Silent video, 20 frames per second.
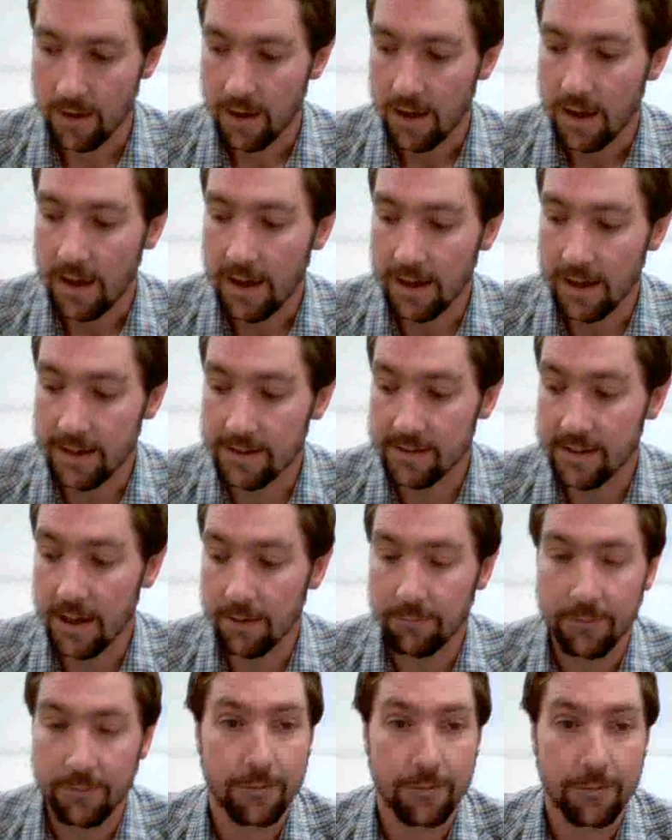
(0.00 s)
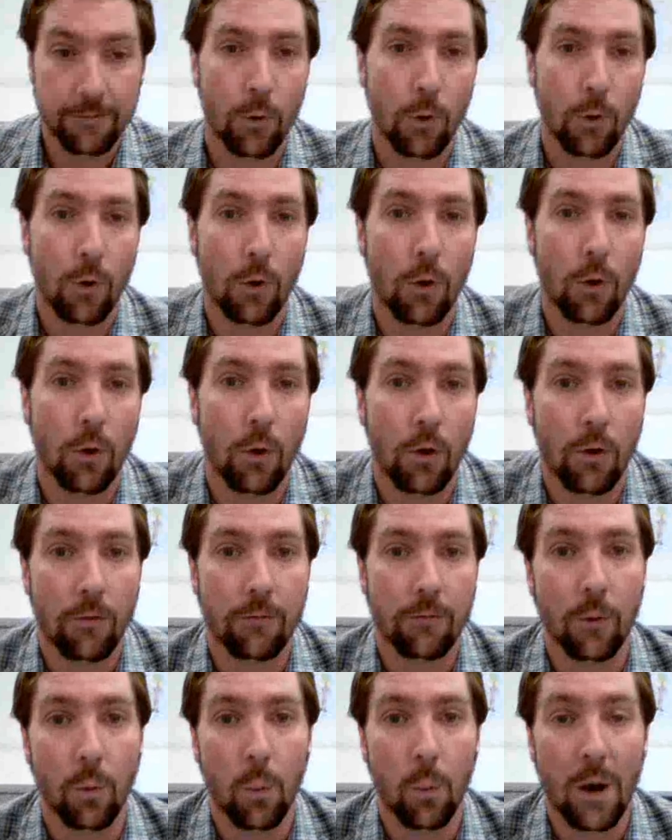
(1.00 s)
except for
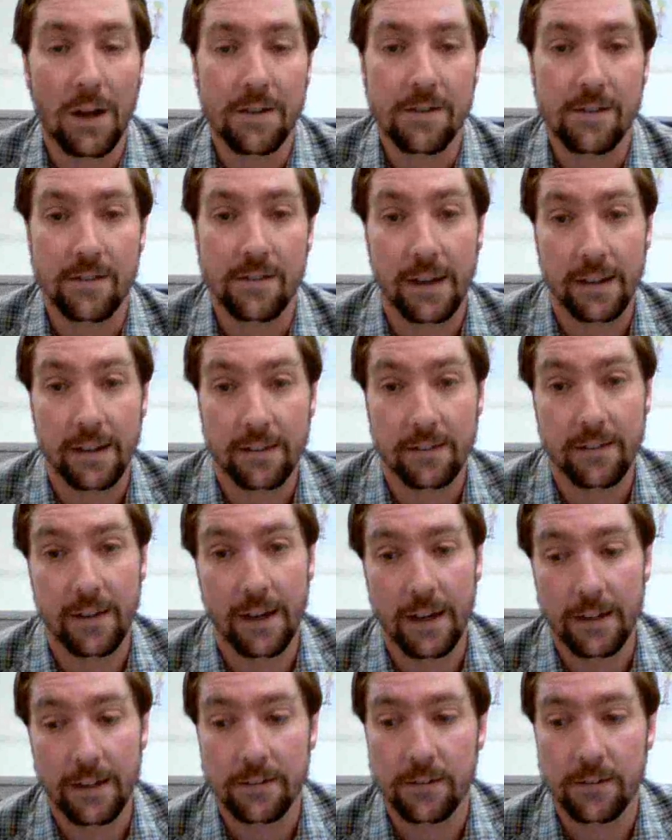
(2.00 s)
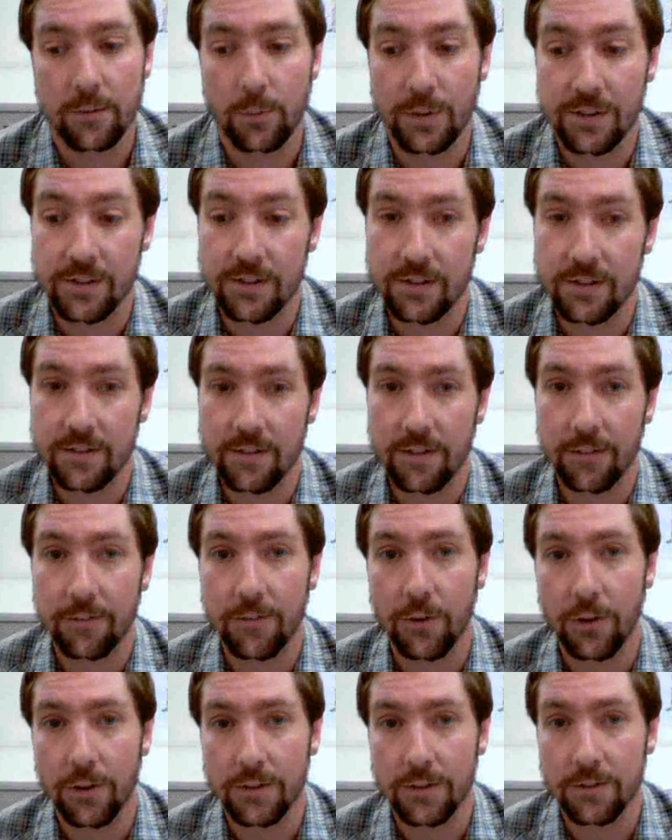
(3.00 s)
one set text, which is the
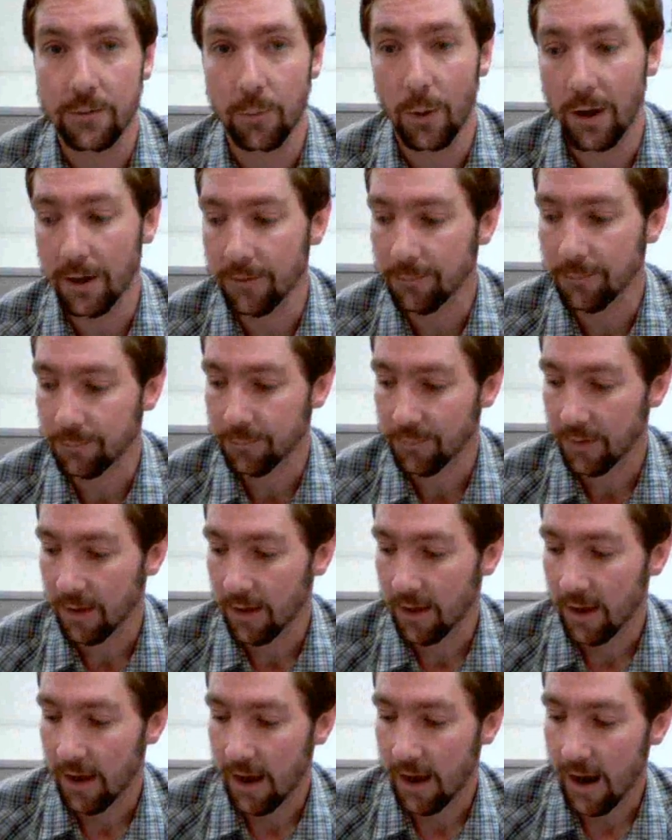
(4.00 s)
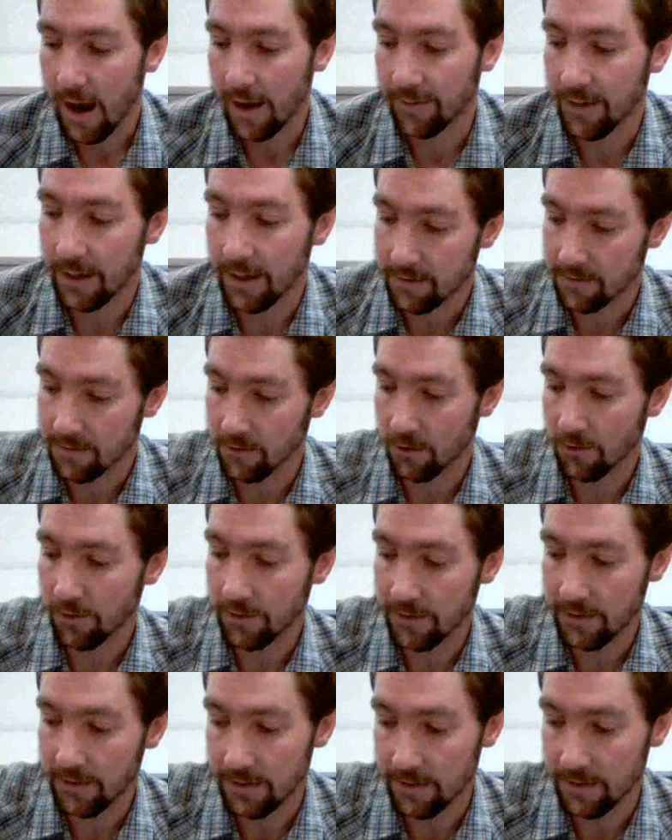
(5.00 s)
first one, and that's
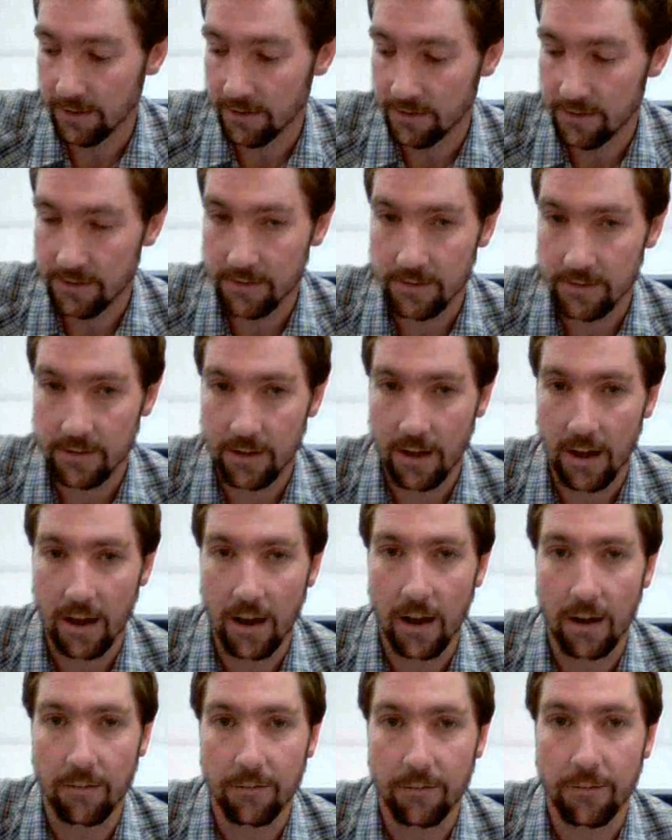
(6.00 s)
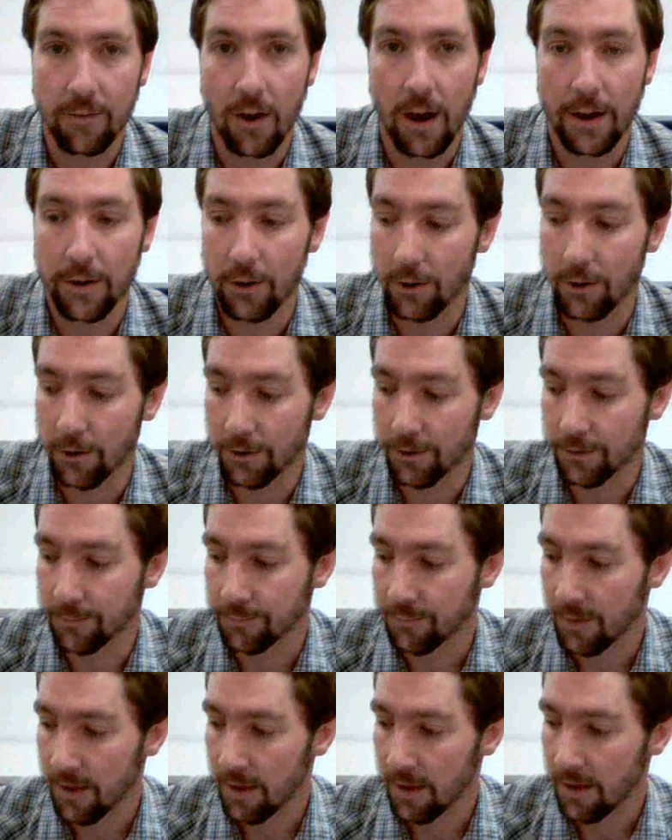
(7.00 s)
Socrates' Phaedo.
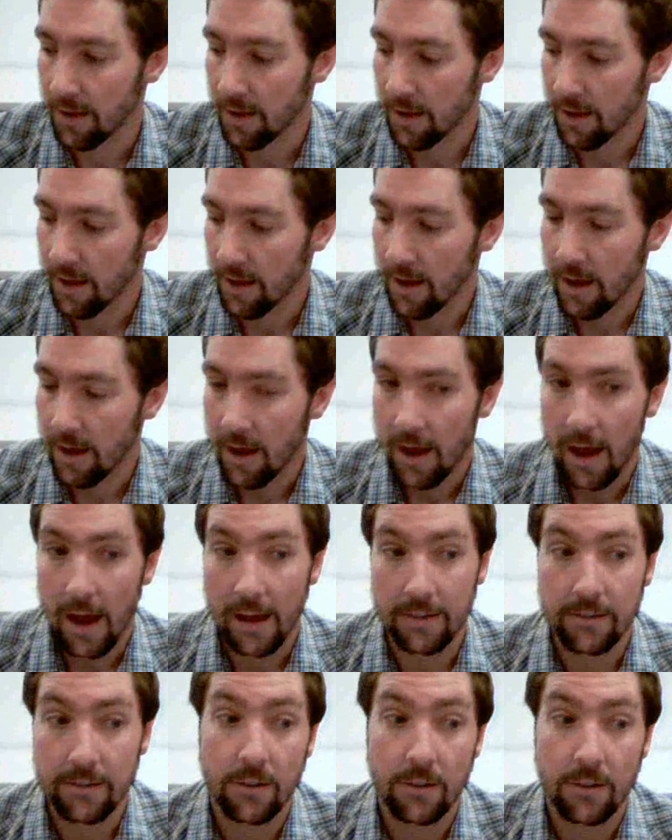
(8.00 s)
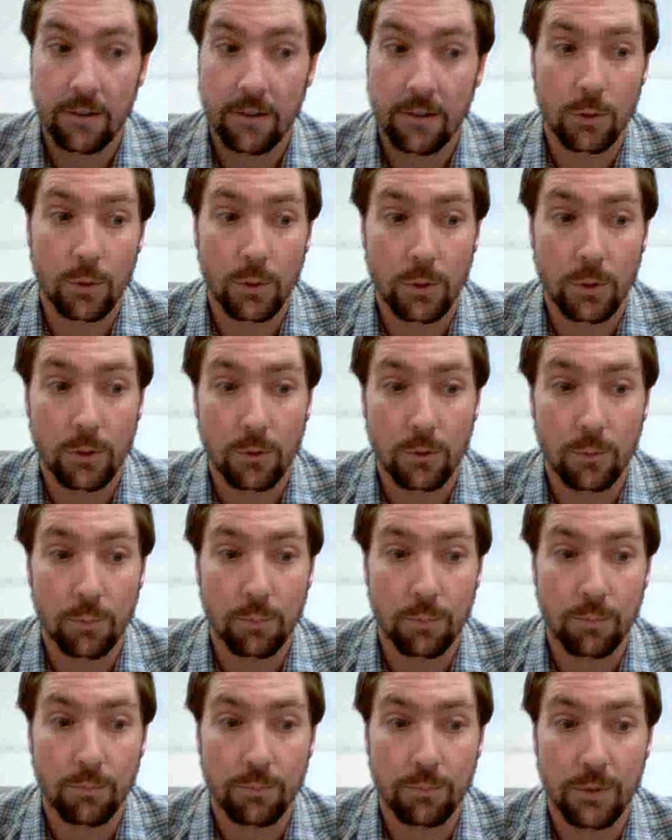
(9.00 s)
And so you
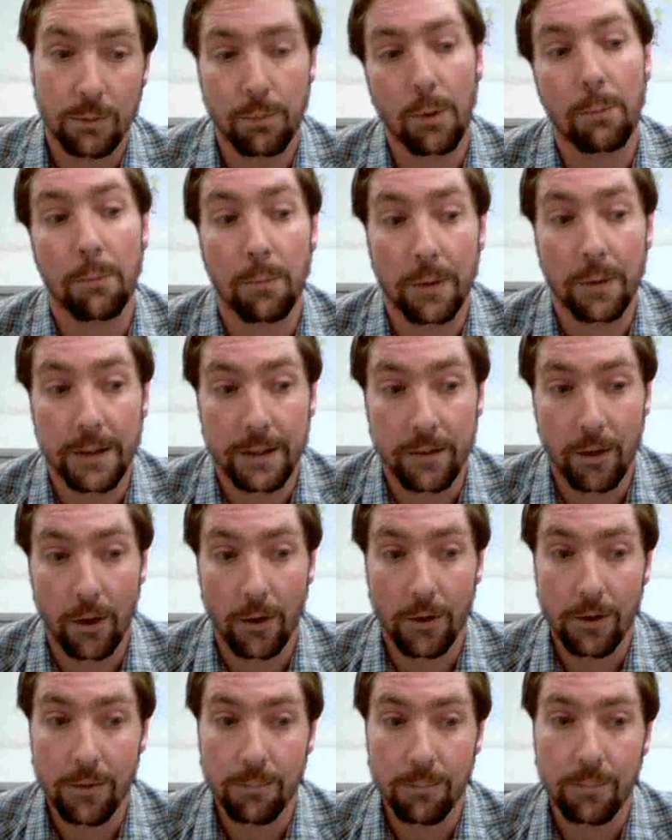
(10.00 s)
probably know,